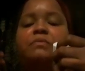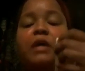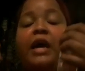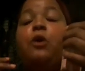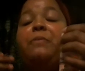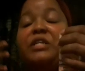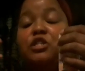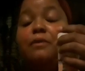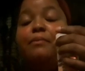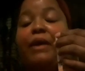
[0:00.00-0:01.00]
helping
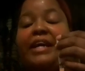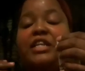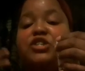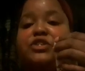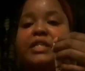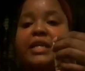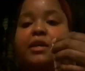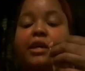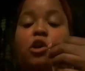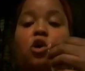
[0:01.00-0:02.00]
to brighten your skin,
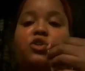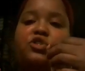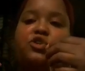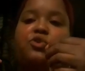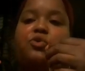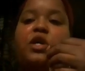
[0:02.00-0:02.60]
and also